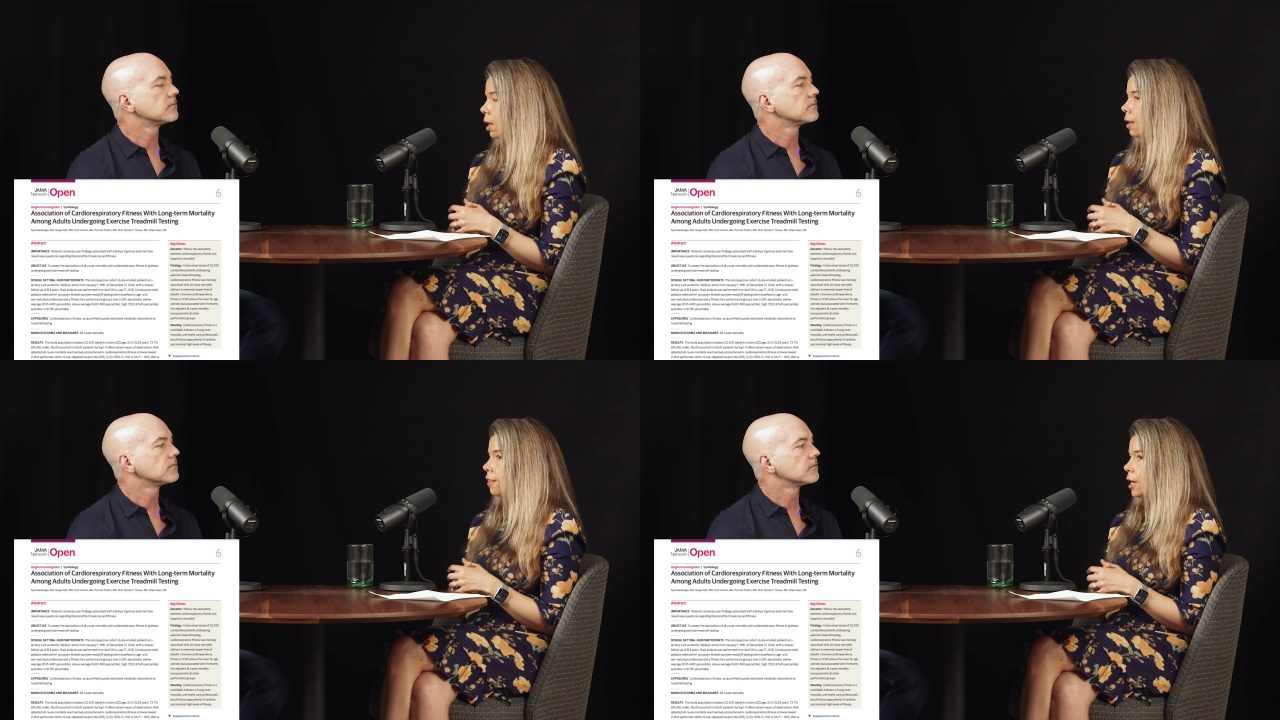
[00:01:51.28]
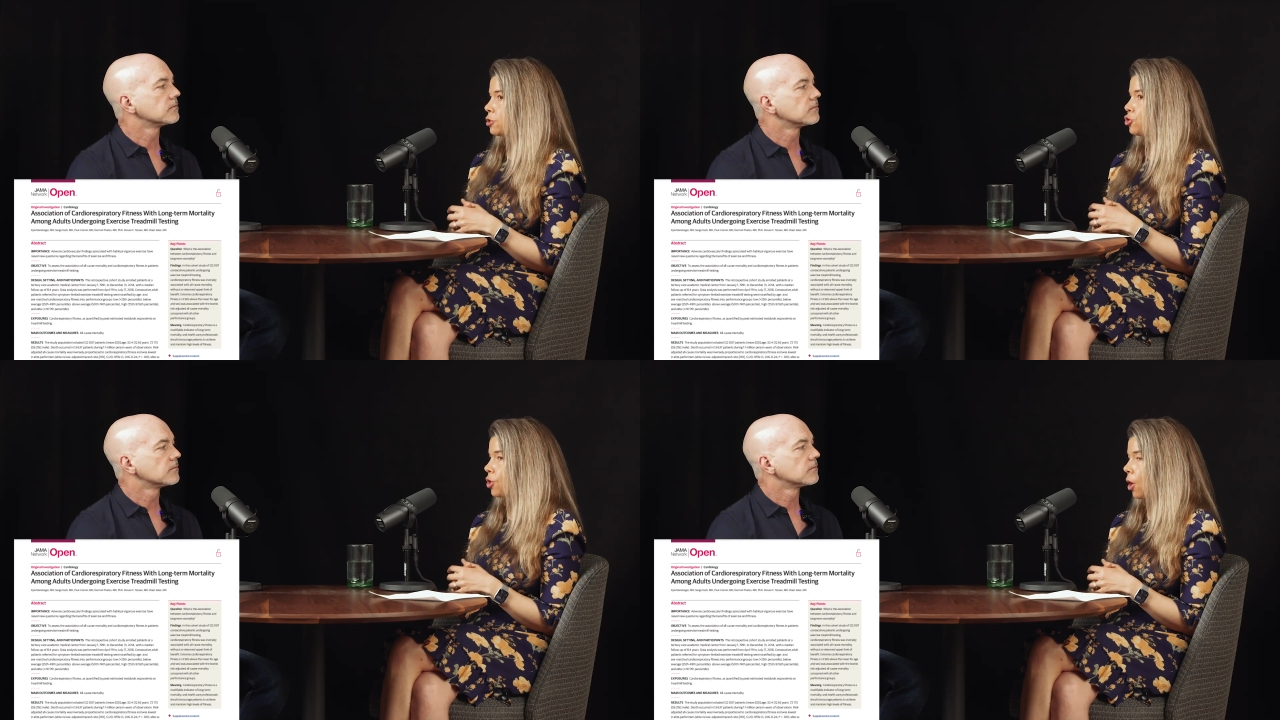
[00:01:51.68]
Speaker 1: that
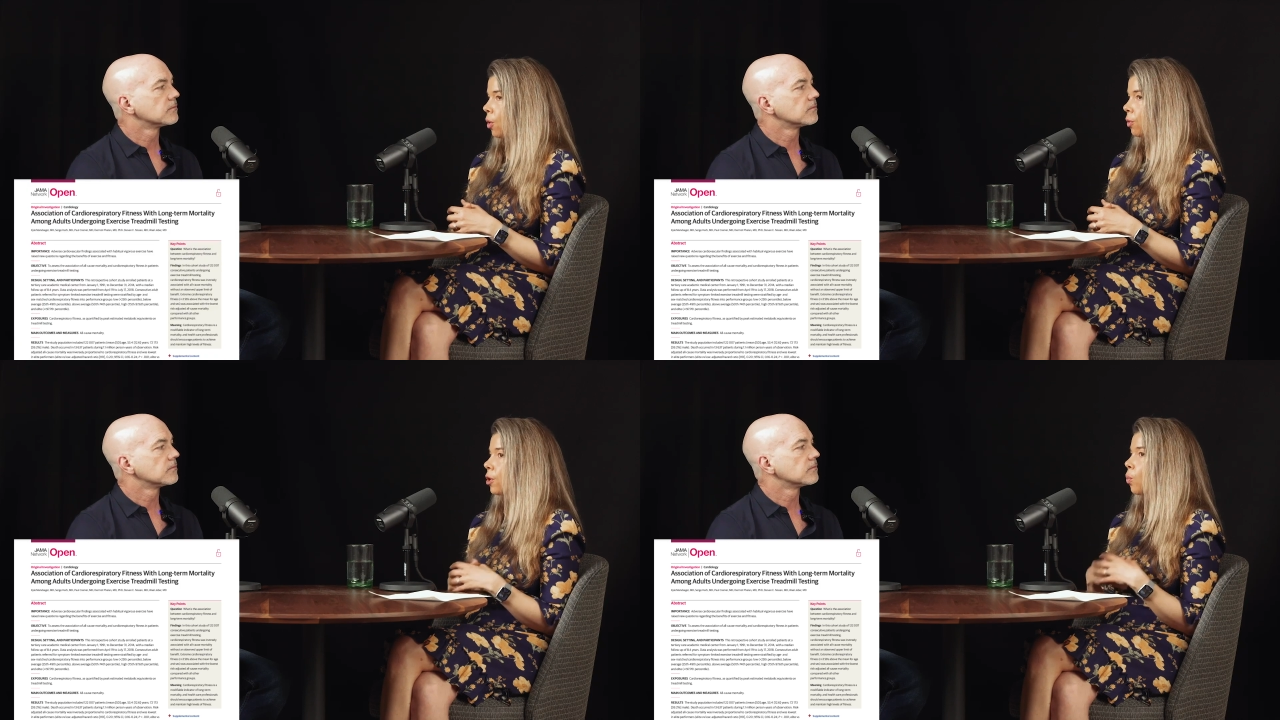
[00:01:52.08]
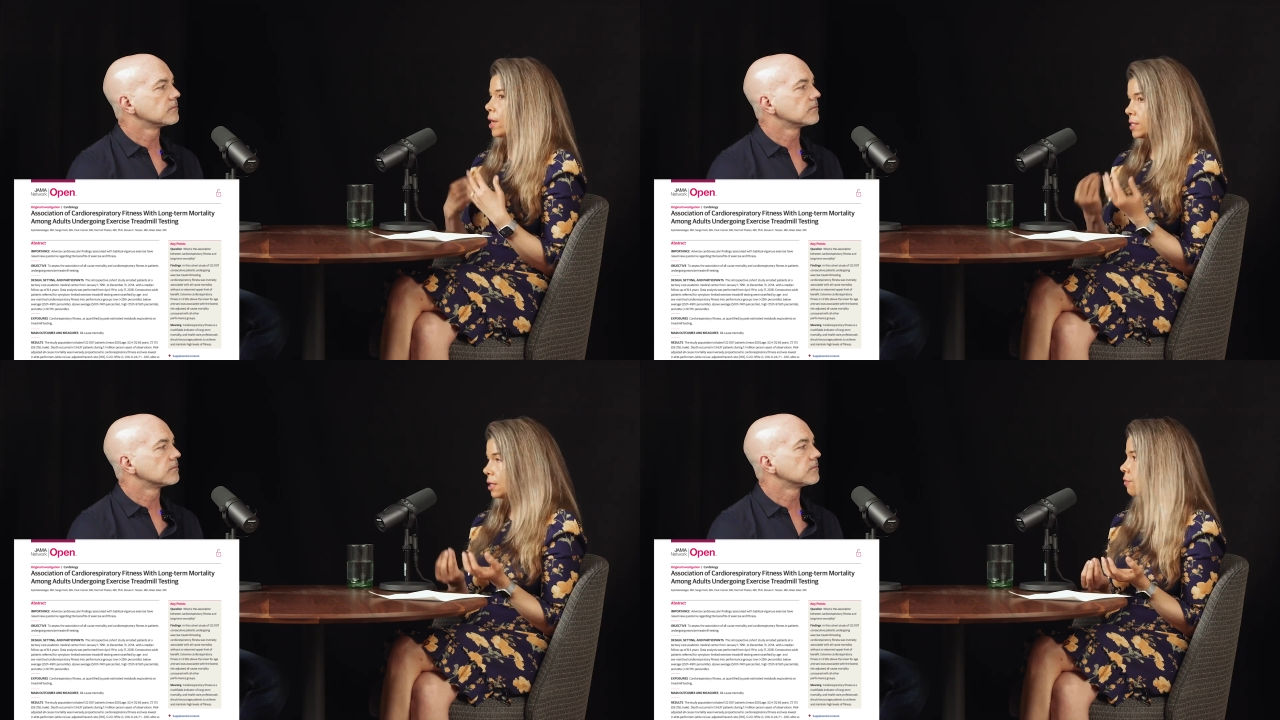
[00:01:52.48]
showed there
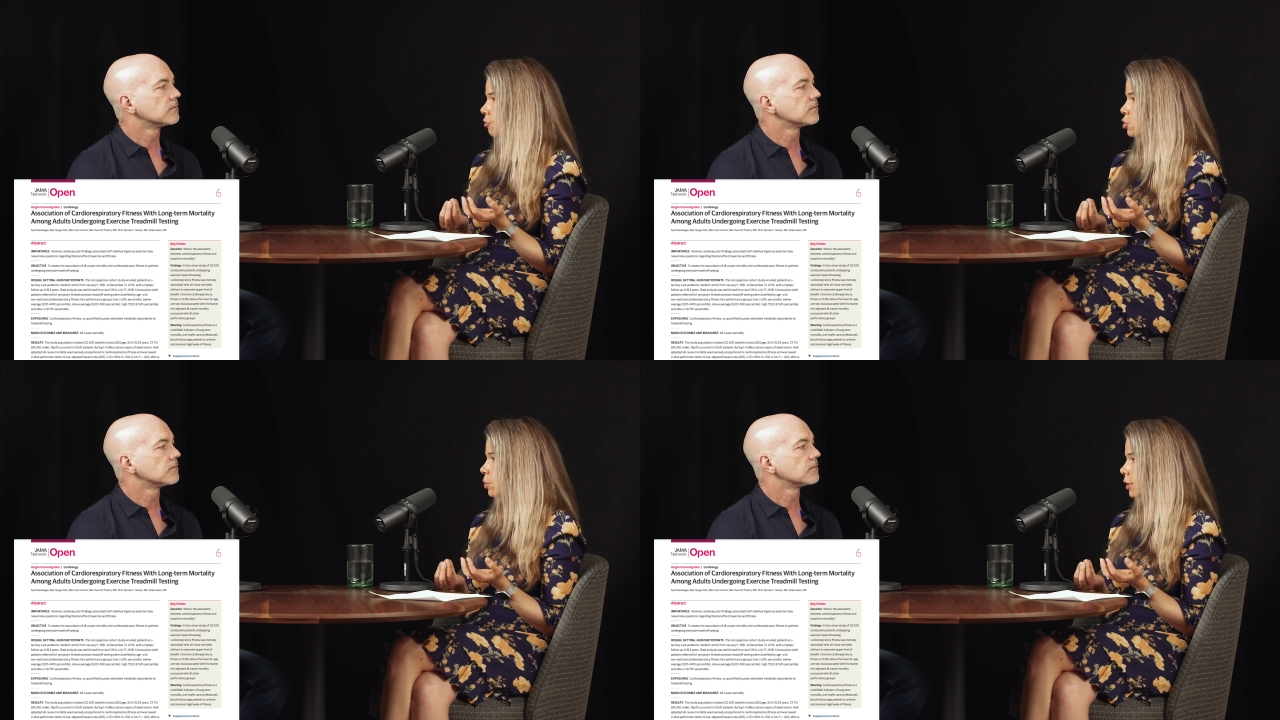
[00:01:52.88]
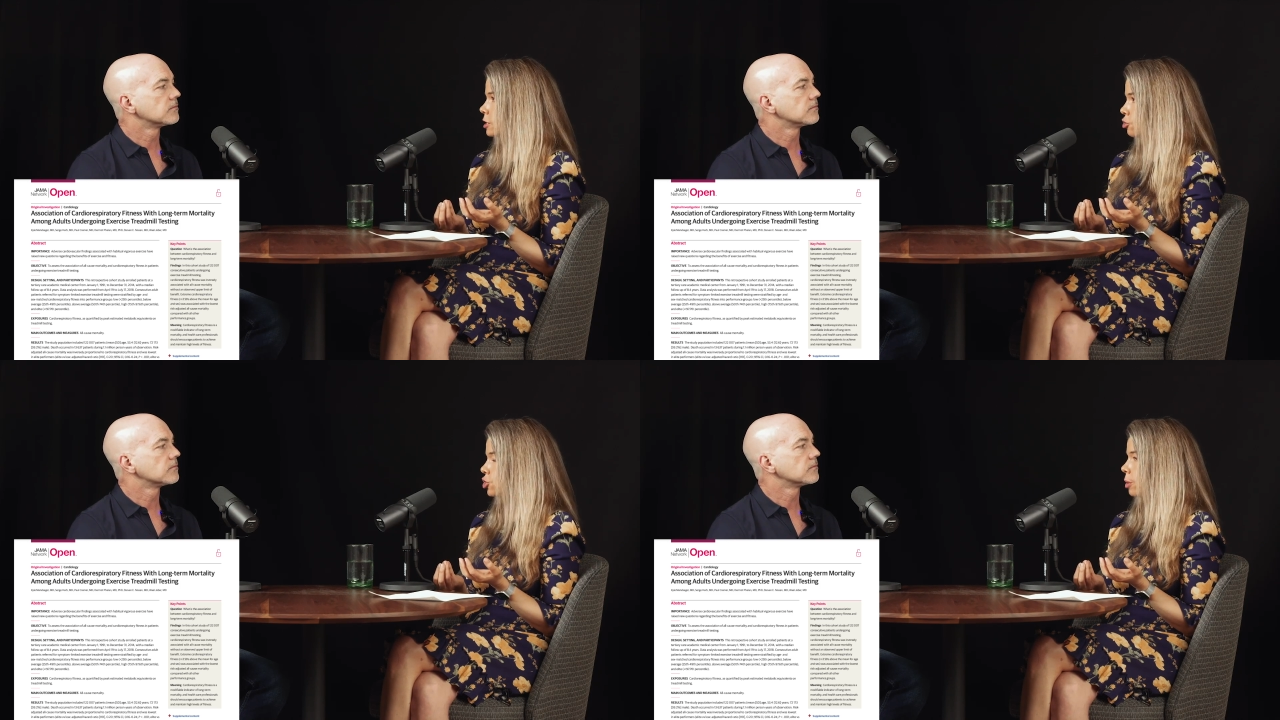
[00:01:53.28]
was an inverse
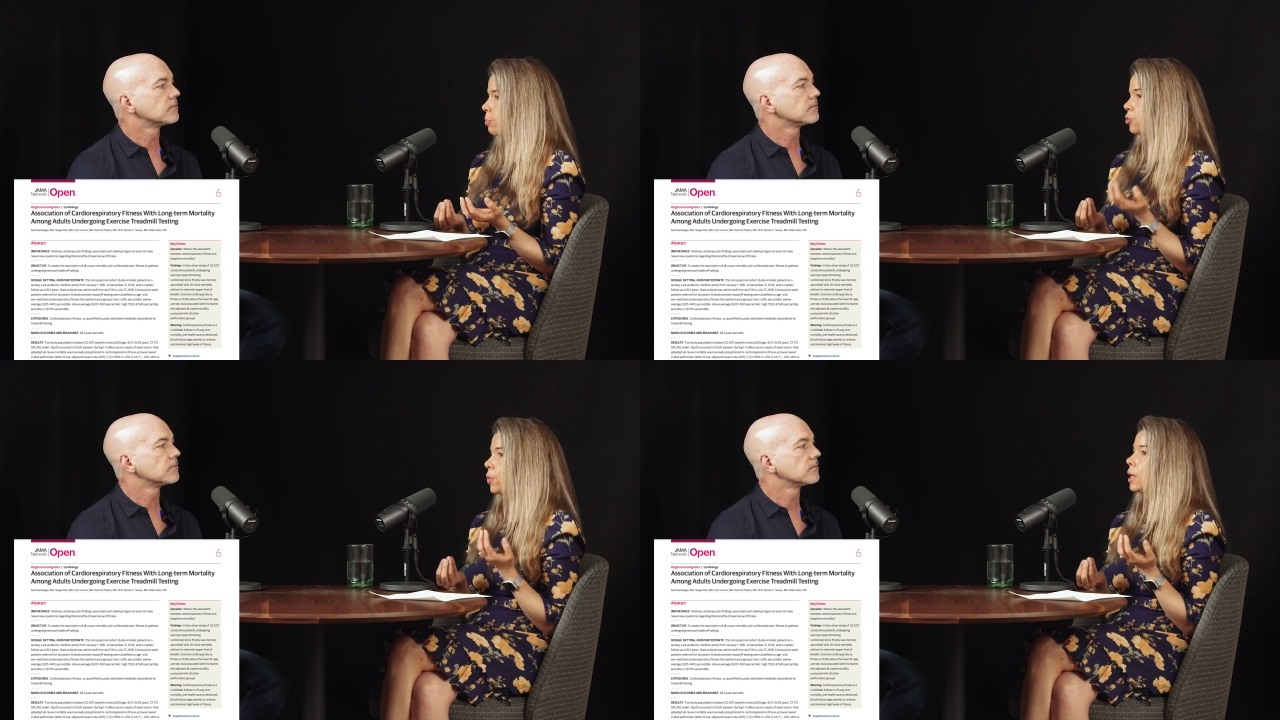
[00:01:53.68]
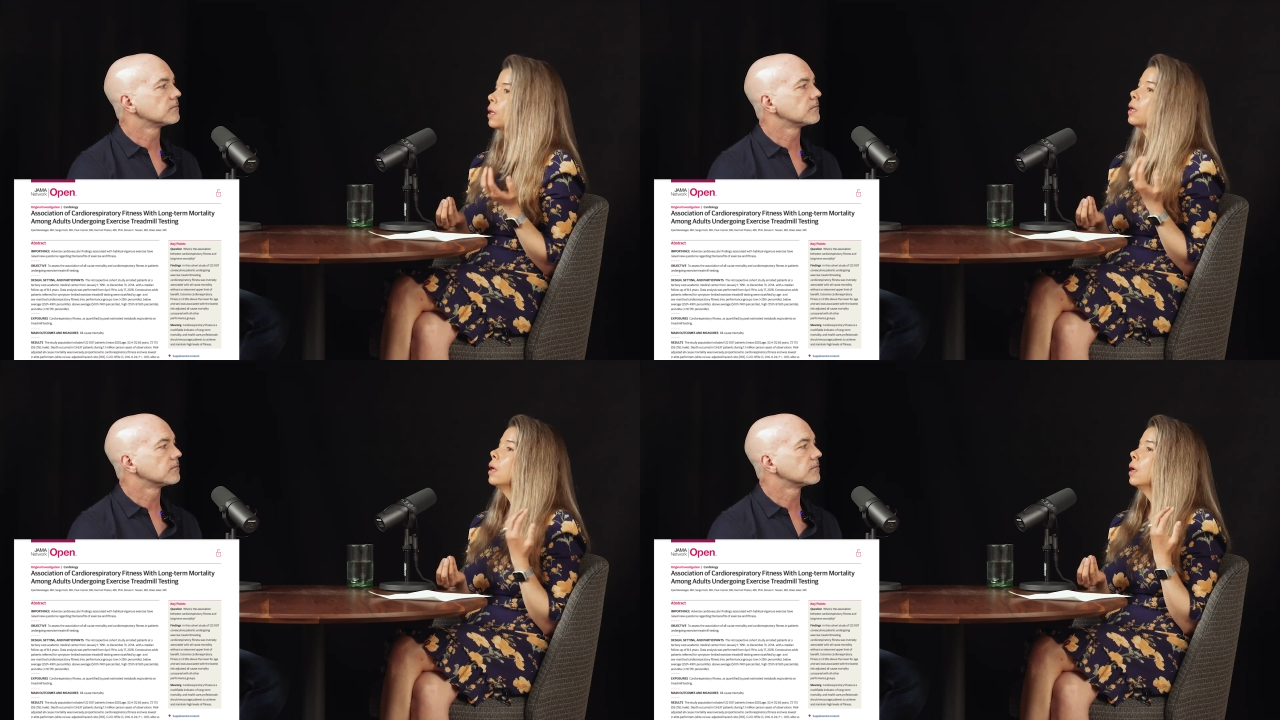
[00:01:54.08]
relationship between